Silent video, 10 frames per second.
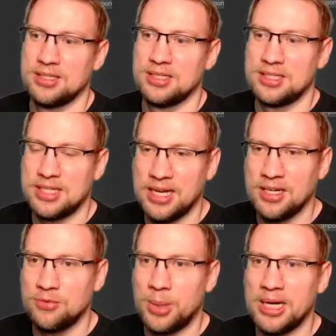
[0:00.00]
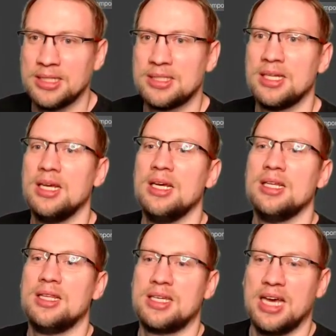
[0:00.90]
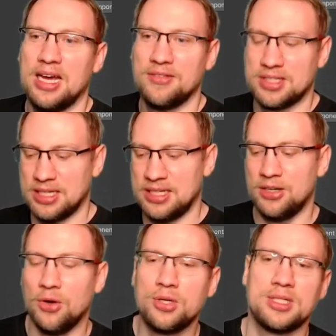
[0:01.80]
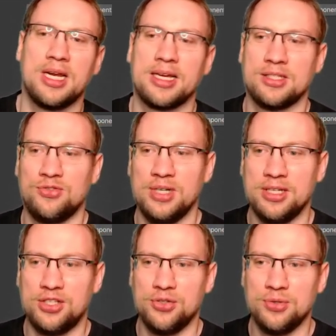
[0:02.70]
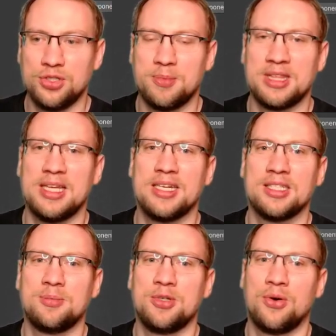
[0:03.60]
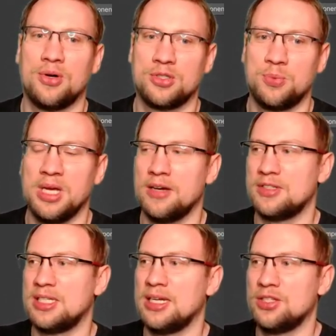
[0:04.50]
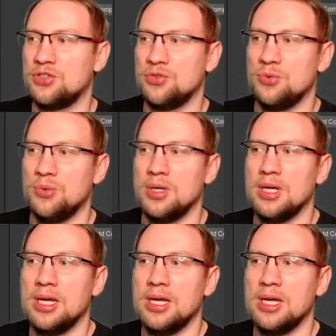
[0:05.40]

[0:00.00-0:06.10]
Standard-wise, the canvas, it looks like it's really huge, but that is because we have set it to